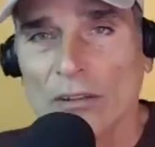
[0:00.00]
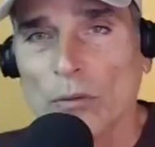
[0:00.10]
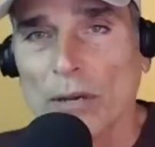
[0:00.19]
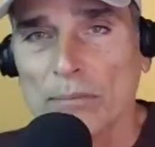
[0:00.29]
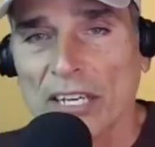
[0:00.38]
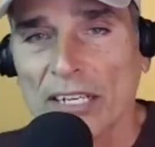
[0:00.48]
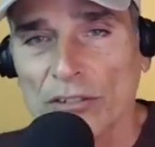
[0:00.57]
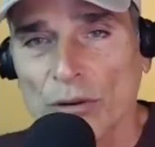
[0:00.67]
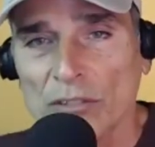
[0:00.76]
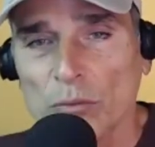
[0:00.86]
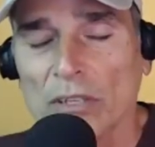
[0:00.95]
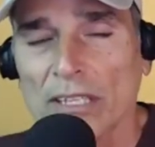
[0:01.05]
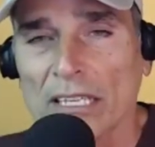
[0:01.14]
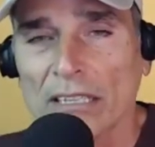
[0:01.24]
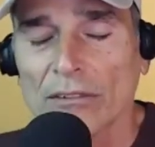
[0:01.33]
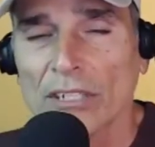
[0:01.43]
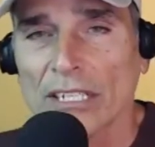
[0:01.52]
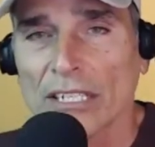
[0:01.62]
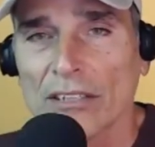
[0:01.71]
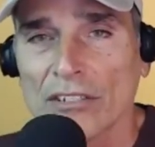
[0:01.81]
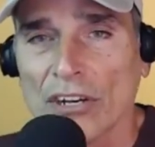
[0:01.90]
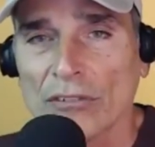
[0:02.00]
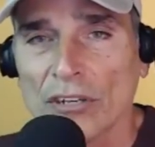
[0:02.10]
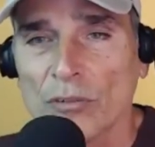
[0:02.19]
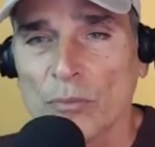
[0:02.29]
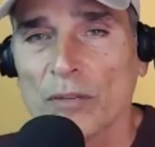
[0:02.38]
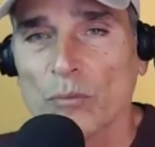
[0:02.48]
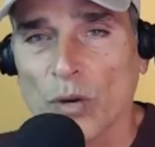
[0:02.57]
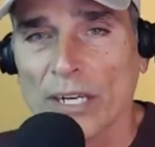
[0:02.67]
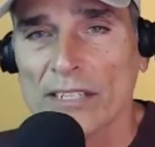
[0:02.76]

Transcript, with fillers: got, the website address, will include it in the show notes. But what